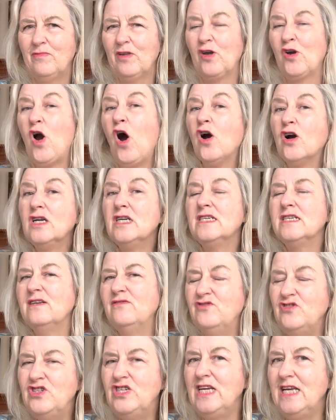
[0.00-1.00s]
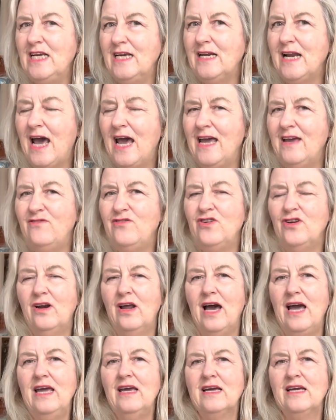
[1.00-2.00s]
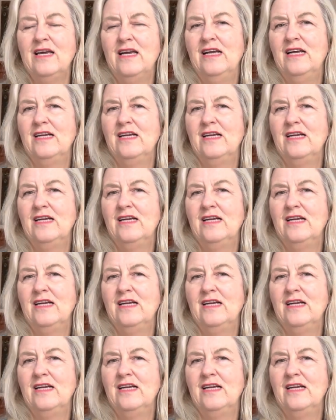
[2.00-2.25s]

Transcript: cognitive DNA, if you like.